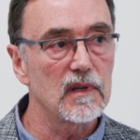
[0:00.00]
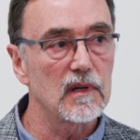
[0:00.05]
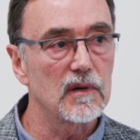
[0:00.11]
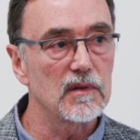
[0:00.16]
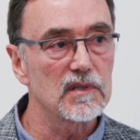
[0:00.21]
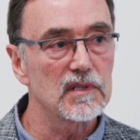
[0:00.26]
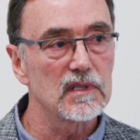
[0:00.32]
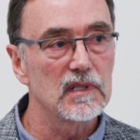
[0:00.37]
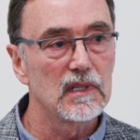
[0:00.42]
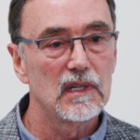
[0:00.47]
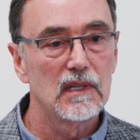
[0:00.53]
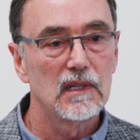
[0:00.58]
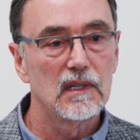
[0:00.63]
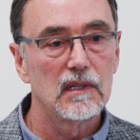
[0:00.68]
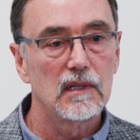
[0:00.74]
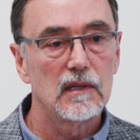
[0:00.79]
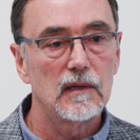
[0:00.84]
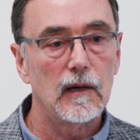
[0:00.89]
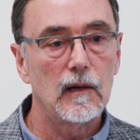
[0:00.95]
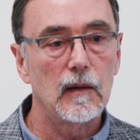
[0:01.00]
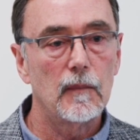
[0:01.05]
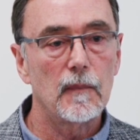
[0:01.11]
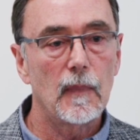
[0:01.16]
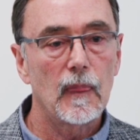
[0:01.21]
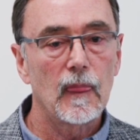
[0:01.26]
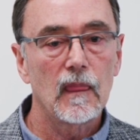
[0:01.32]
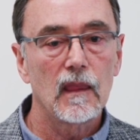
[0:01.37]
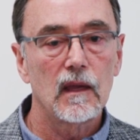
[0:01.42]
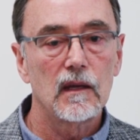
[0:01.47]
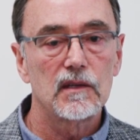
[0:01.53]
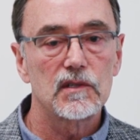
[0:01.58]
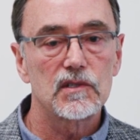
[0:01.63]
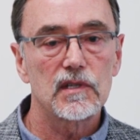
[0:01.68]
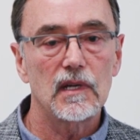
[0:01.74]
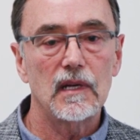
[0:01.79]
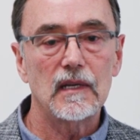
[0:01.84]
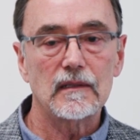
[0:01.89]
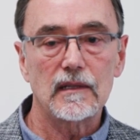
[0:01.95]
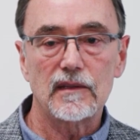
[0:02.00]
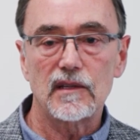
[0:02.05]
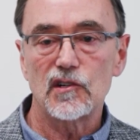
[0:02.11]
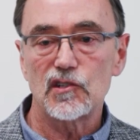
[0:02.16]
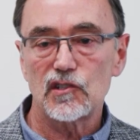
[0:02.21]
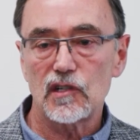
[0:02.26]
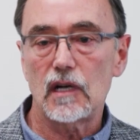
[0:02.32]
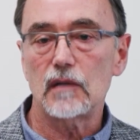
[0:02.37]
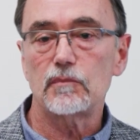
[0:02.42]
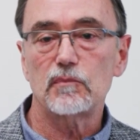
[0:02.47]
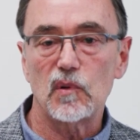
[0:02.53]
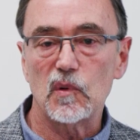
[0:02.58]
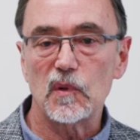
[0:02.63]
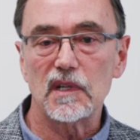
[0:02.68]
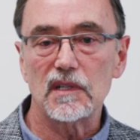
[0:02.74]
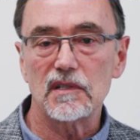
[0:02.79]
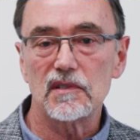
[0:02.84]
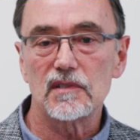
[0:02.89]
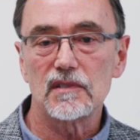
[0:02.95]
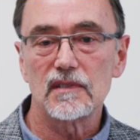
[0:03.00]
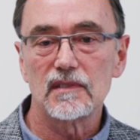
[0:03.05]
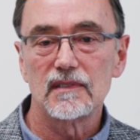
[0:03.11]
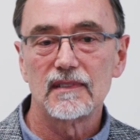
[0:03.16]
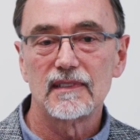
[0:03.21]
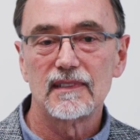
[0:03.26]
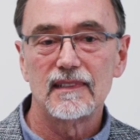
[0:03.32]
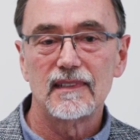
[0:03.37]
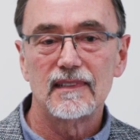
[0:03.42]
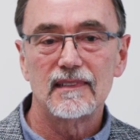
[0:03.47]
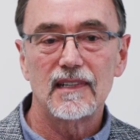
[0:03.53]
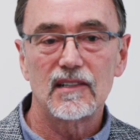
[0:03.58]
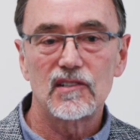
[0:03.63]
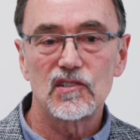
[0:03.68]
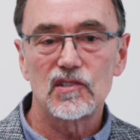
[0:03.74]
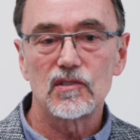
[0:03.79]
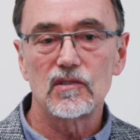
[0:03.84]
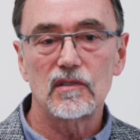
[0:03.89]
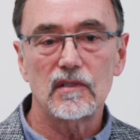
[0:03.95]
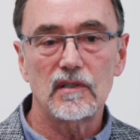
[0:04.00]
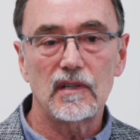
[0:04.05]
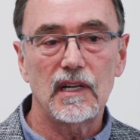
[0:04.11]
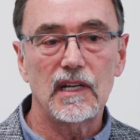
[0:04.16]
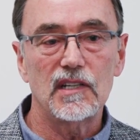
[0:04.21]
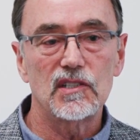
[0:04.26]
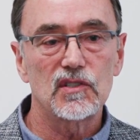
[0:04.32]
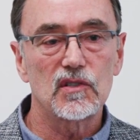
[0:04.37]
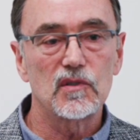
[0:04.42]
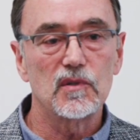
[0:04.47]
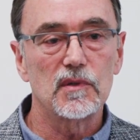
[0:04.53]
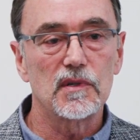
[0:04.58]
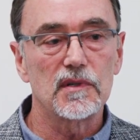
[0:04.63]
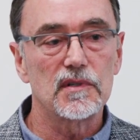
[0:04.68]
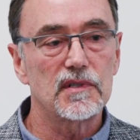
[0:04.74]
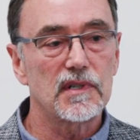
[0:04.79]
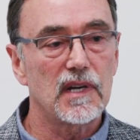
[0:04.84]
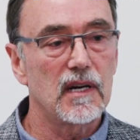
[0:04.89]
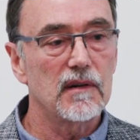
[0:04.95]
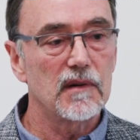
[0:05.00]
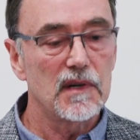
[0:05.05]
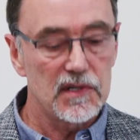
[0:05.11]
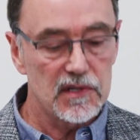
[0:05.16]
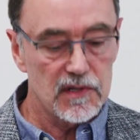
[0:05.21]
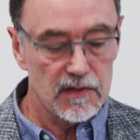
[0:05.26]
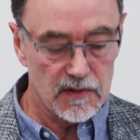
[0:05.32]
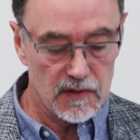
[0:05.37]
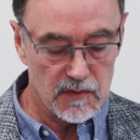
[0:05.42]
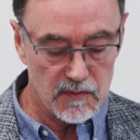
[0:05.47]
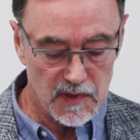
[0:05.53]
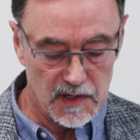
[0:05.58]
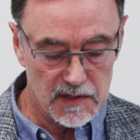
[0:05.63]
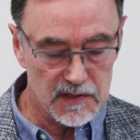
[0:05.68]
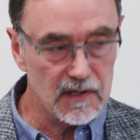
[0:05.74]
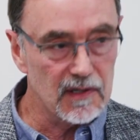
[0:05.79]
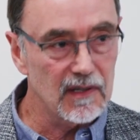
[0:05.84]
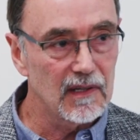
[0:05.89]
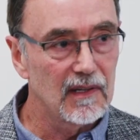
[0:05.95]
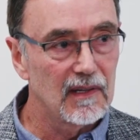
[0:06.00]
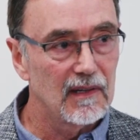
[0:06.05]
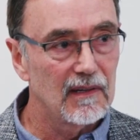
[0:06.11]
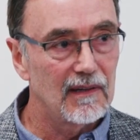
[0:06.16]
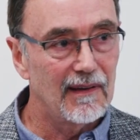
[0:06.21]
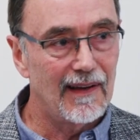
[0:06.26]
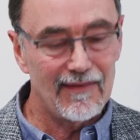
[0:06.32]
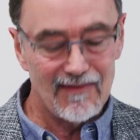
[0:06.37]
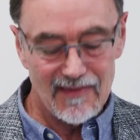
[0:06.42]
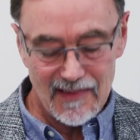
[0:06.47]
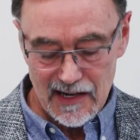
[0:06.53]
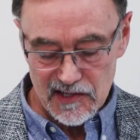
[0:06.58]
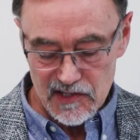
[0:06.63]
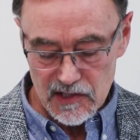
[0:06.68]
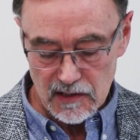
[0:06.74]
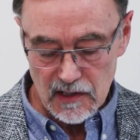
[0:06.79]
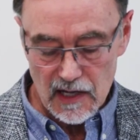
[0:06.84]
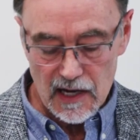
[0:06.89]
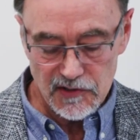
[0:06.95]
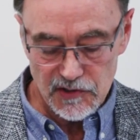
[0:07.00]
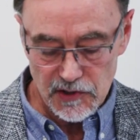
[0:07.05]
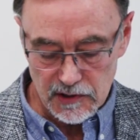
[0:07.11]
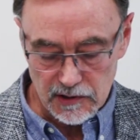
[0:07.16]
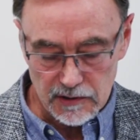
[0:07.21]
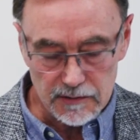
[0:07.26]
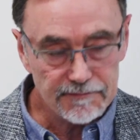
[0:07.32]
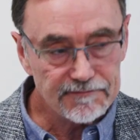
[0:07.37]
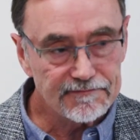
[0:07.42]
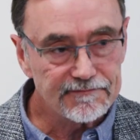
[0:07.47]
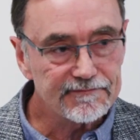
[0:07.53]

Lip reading: those, saying that there's cut points, that certain ACE scores carry certain risk, and that's illogical.